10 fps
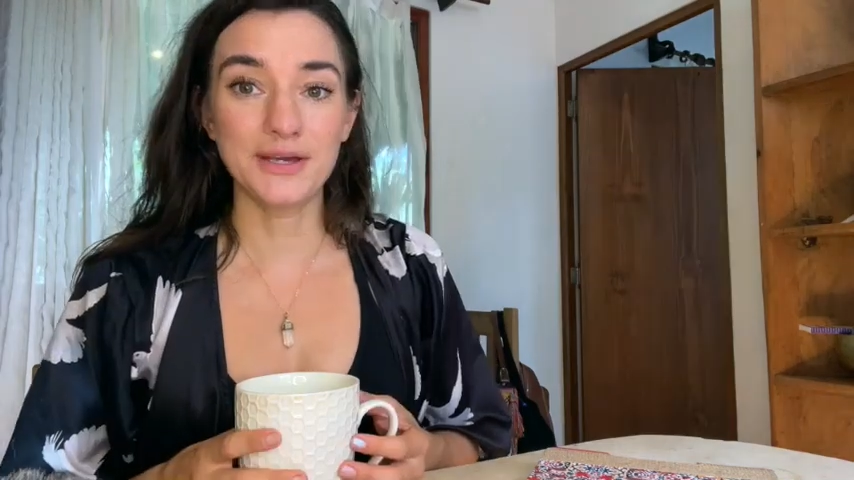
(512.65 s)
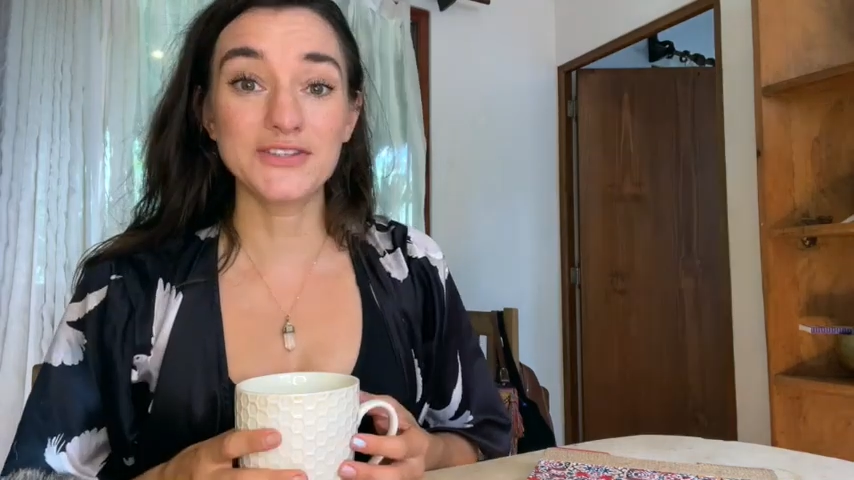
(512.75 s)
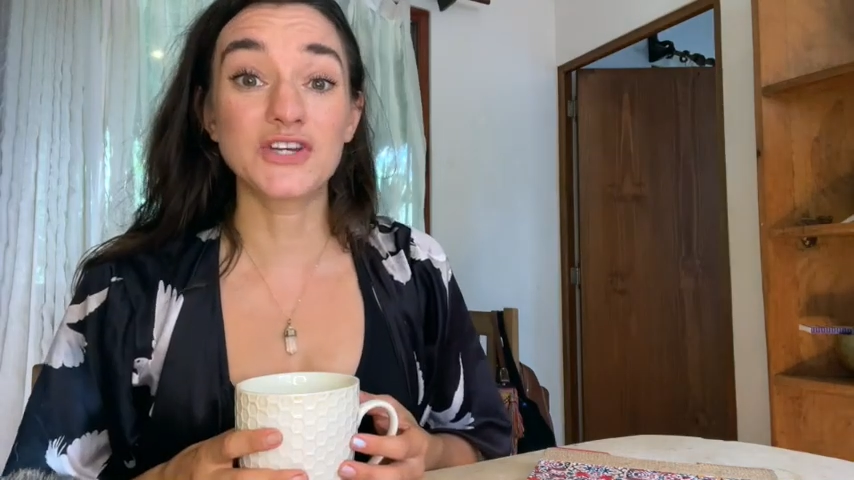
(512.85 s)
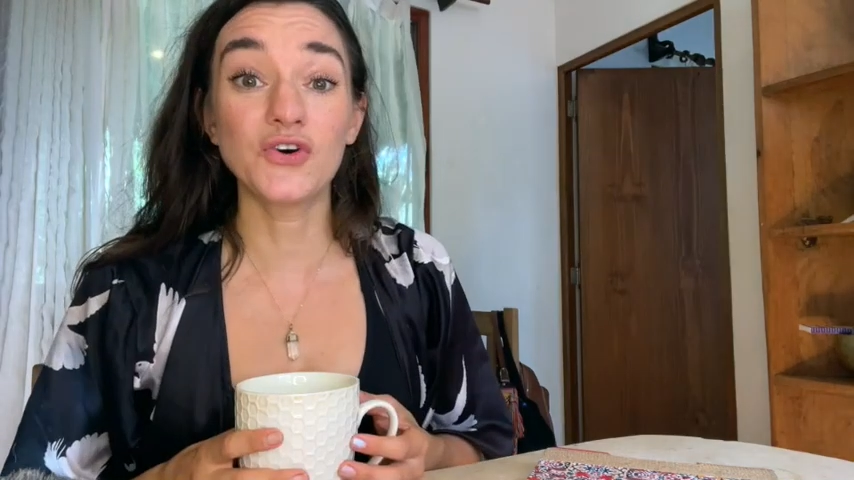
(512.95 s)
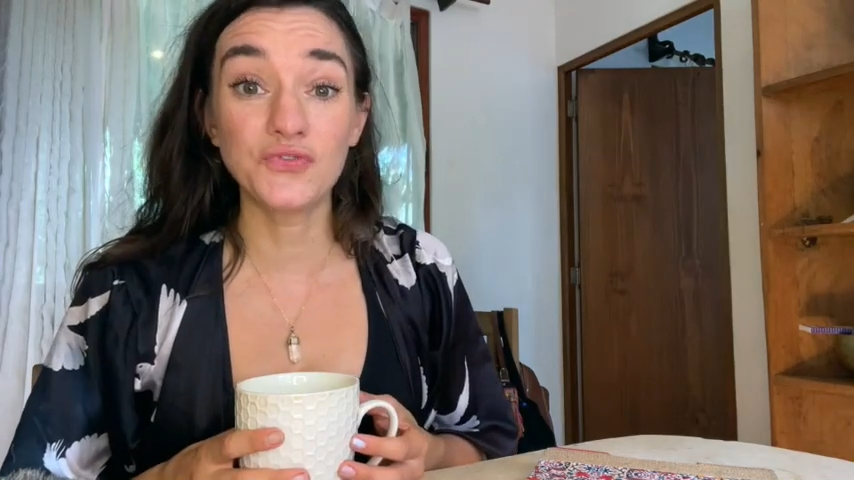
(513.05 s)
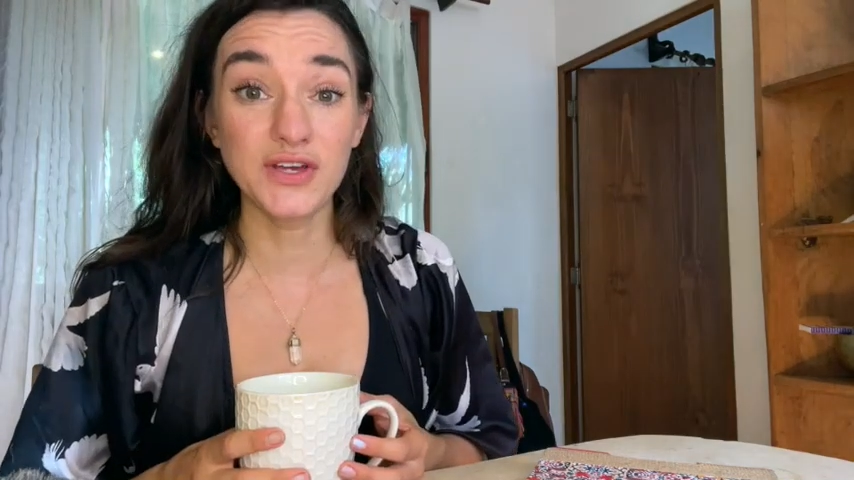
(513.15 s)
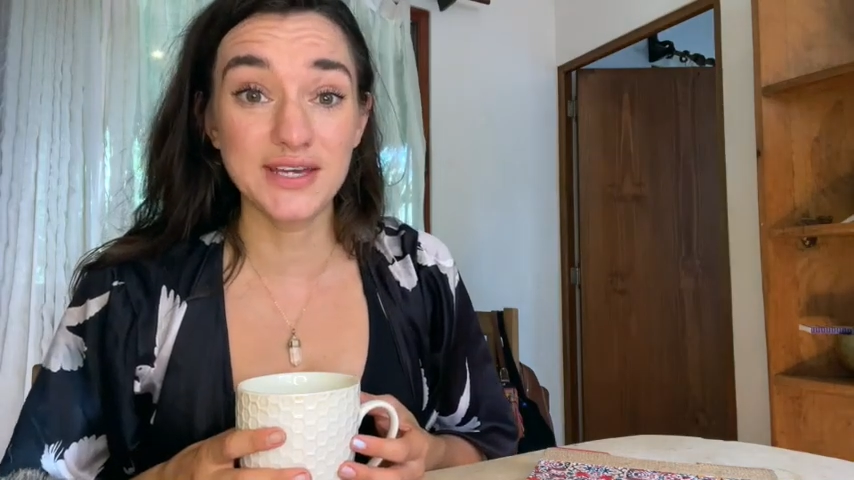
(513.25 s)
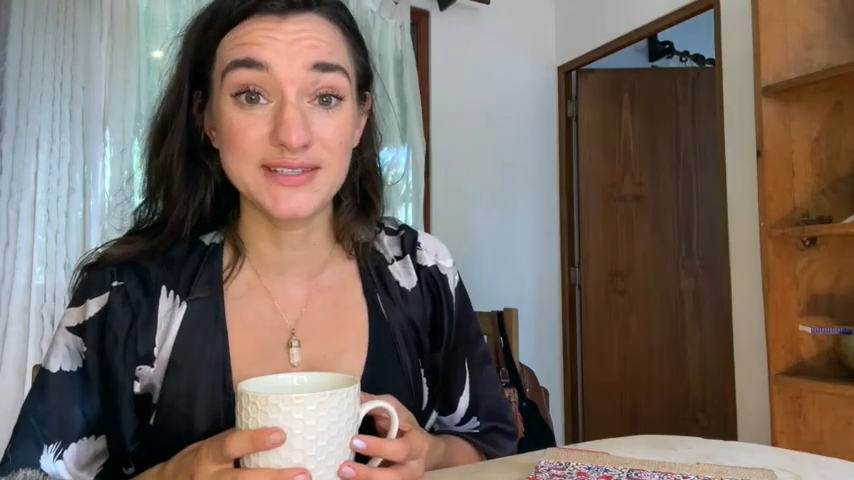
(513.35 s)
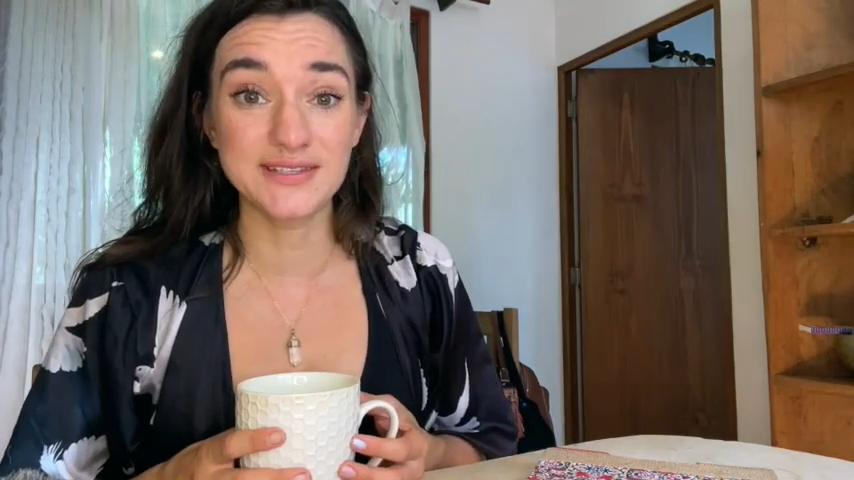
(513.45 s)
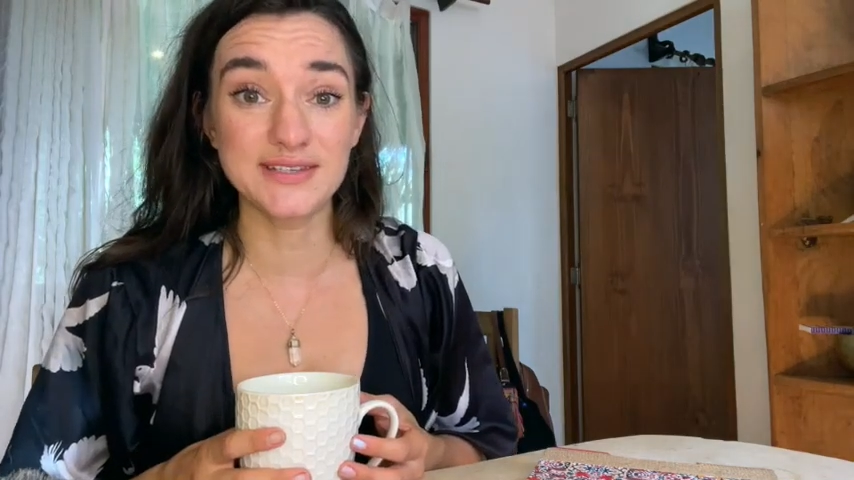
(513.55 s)
because coffee
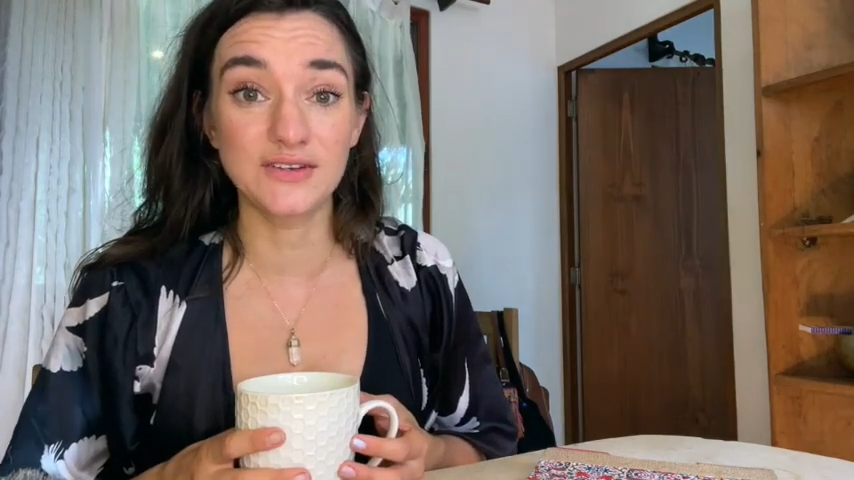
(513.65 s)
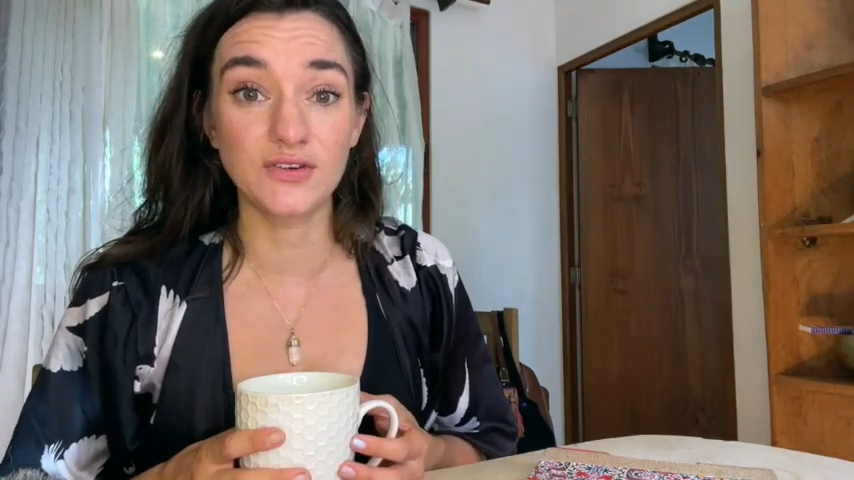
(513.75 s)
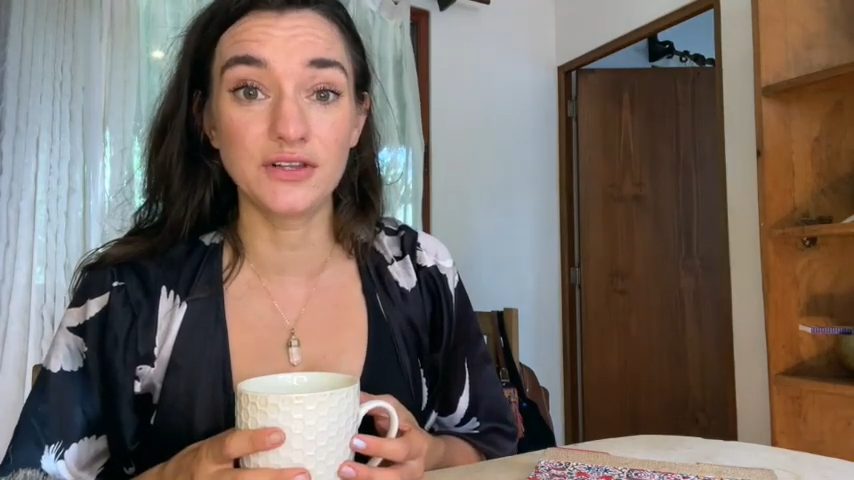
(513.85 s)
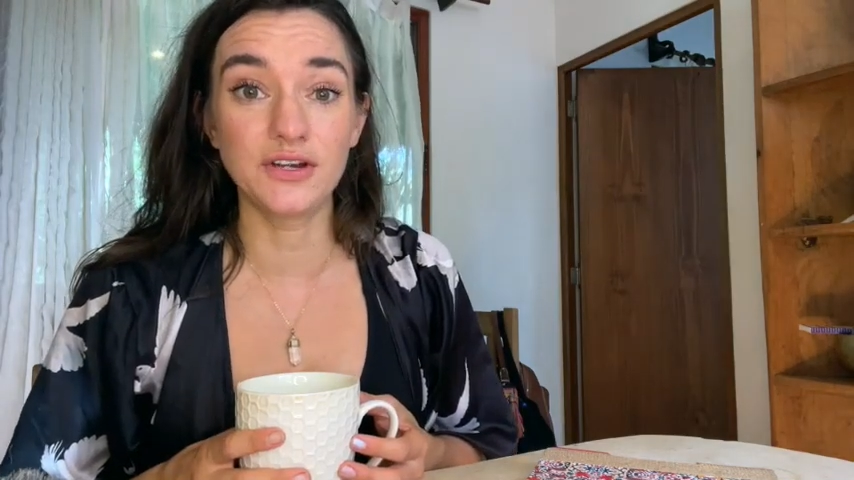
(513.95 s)
is a central